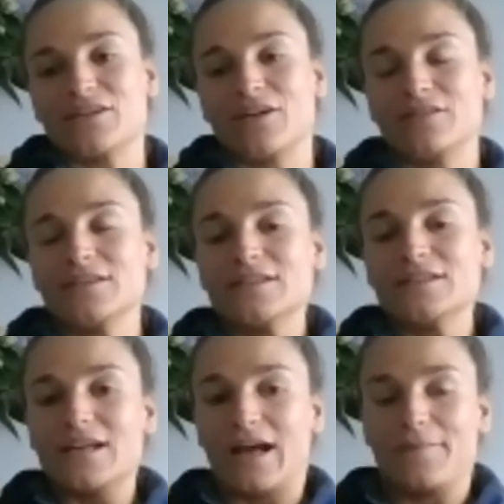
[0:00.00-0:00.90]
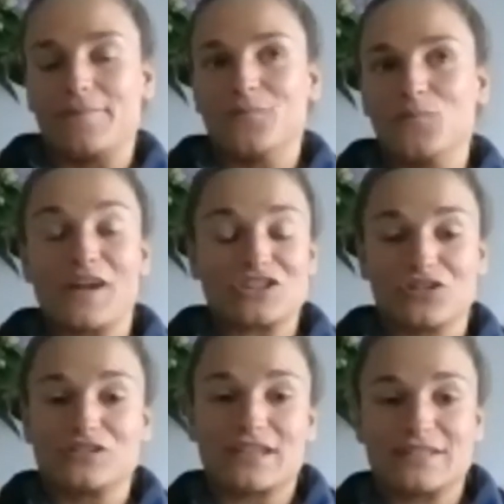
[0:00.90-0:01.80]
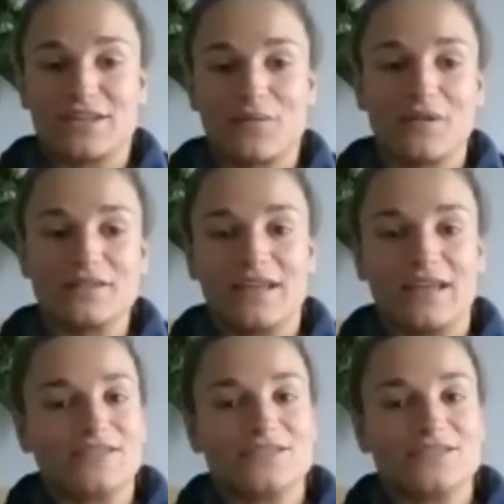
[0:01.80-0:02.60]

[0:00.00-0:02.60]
So we've actually got testing on Monday,